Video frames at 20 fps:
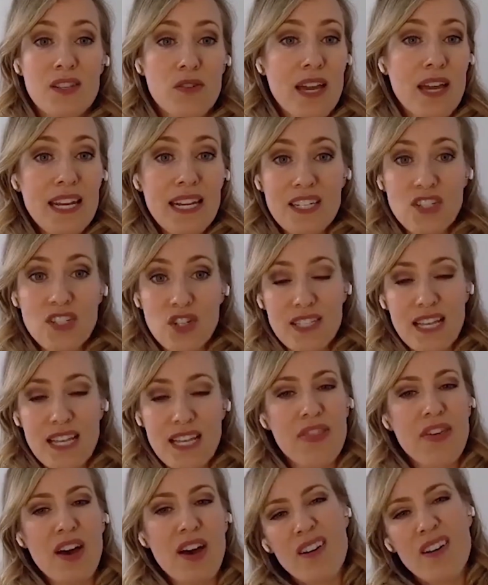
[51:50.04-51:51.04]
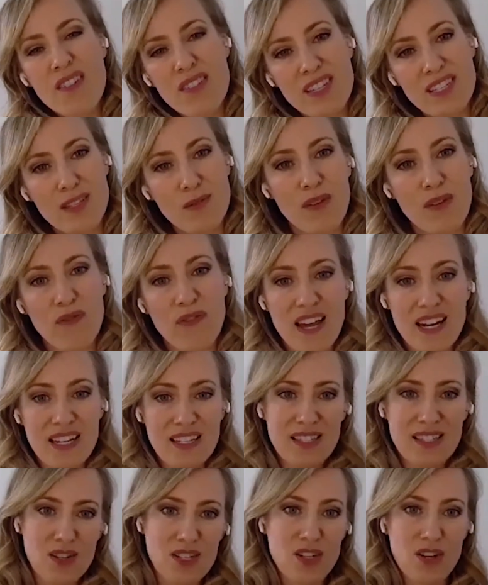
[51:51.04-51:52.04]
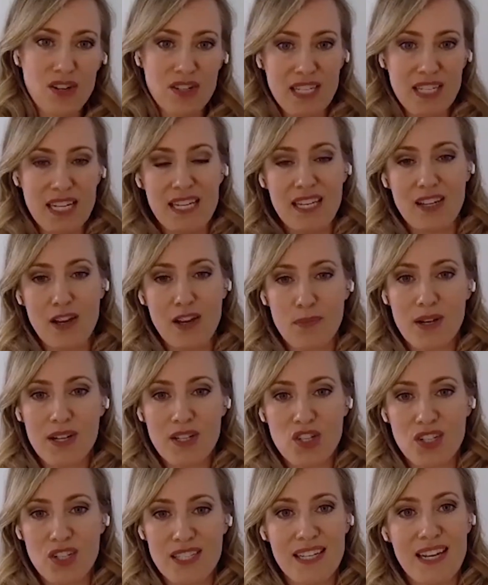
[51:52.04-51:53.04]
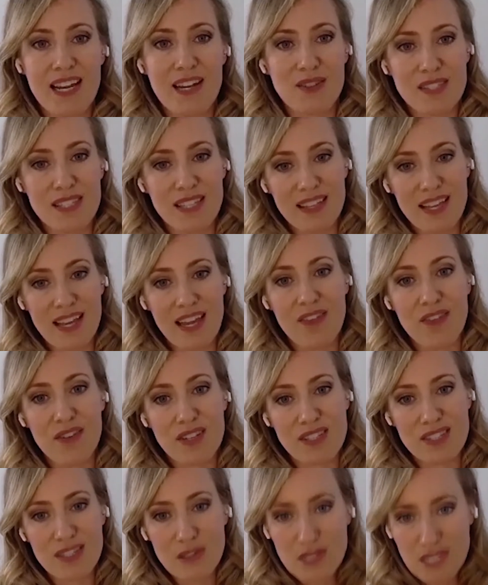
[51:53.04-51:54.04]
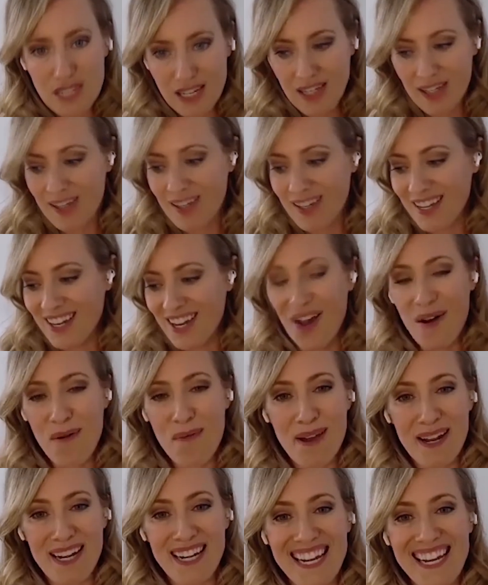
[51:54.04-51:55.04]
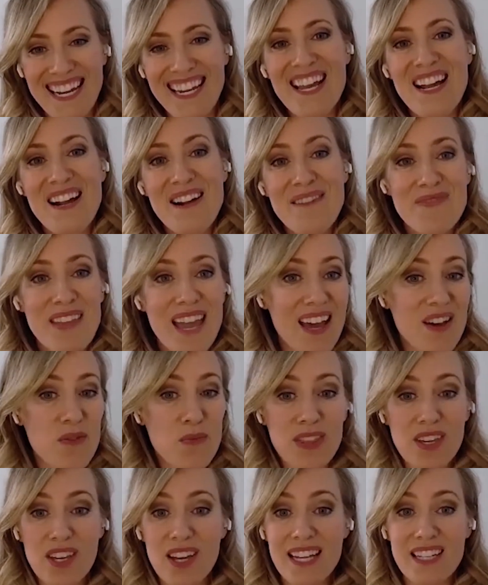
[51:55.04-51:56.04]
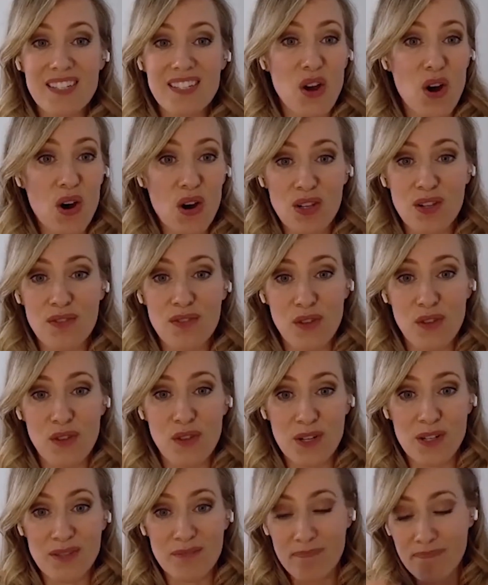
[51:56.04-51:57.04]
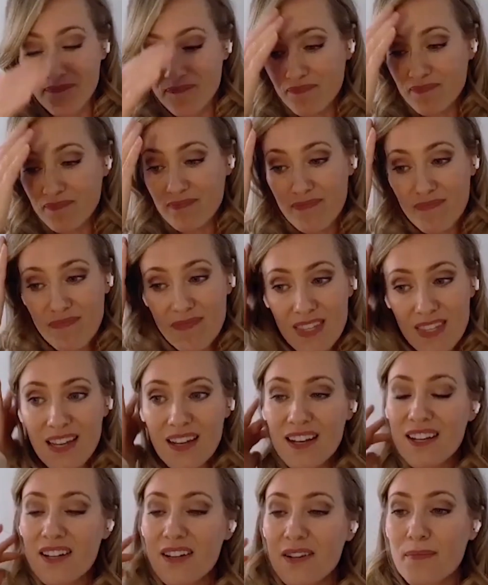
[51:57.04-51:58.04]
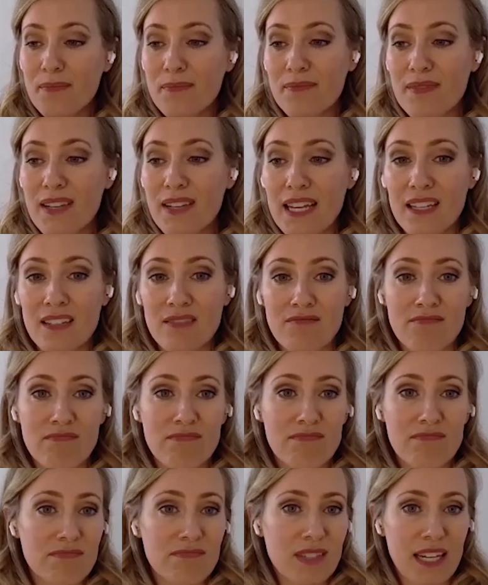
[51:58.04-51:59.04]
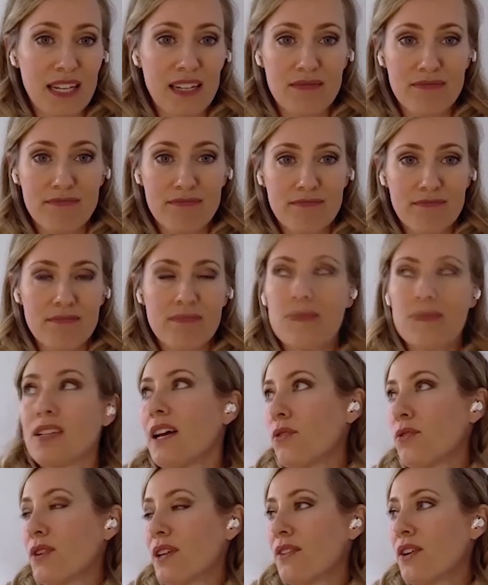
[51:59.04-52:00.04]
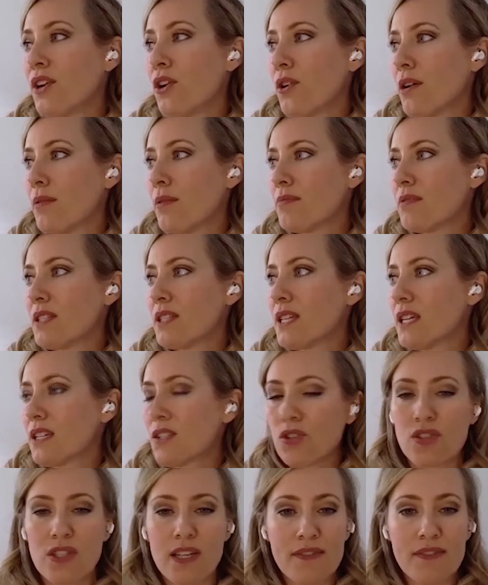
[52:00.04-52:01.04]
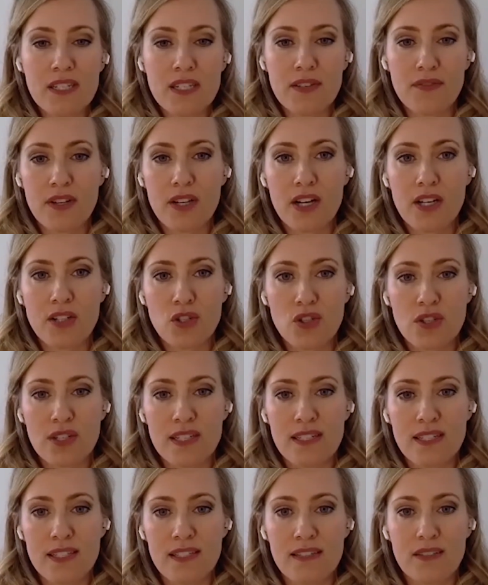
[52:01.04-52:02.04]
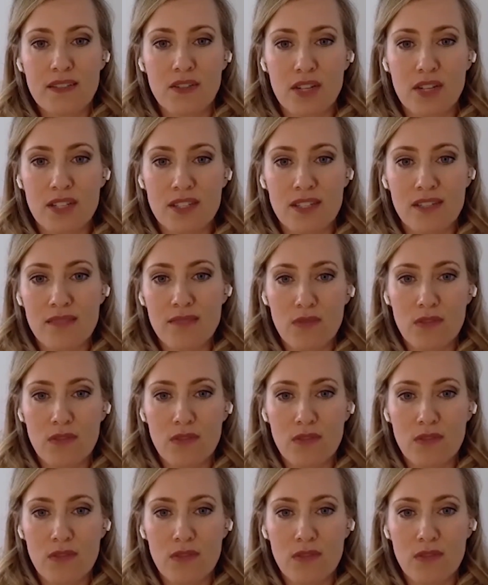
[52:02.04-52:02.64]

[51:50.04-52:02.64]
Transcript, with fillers: So then it just, I thought, oh, this will be fun. So I started taking on projects and now suddenly I have a consulting company and uh, with clients all over the world um, in like, I don't even know how, six, seven different countries across